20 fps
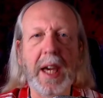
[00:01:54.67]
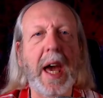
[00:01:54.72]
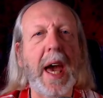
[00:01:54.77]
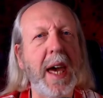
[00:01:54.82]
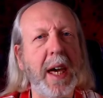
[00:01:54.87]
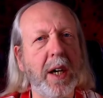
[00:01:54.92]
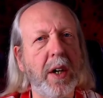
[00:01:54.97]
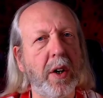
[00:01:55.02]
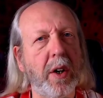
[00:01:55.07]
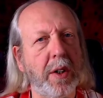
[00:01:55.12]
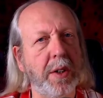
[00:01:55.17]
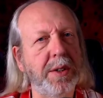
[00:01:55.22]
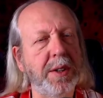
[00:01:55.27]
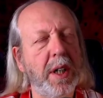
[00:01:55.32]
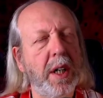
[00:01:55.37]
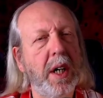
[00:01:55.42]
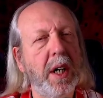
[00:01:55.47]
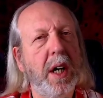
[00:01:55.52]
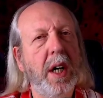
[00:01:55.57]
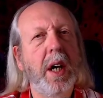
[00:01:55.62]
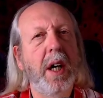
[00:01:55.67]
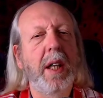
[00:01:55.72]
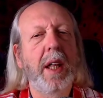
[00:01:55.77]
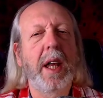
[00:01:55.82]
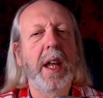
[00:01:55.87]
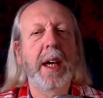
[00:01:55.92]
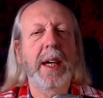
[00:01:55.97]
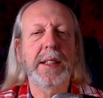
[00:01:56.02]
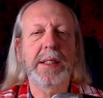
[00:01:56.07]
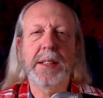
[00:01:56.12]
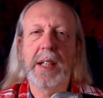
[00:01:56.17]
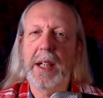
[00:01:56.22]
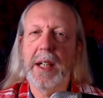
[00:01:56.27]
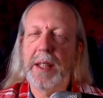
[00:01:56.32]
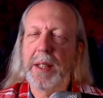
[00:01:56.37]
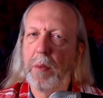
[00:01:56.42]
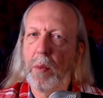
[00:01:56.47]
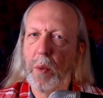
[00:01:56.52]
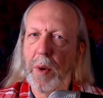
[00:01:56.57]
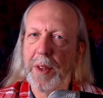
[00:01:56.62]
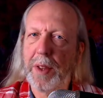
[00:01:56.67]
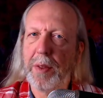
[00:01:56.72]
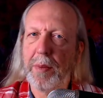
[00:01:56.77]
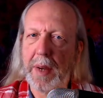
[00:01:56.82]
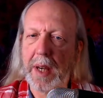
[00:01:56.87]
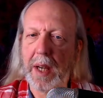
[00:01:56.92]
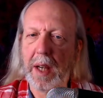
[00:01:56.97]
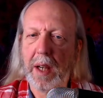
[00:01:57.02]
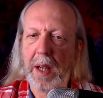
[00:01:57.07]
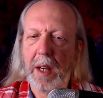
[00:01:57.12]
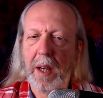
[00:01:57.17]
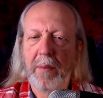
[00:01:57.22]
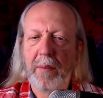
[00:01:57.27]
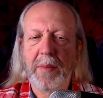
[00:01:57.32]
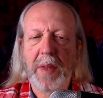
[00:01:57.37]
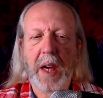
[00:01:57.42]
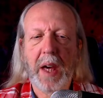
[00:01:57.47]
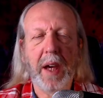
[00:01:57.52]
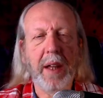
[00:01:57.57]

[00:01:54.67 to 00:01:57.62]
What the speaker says: they're like anchors that I can take them with me.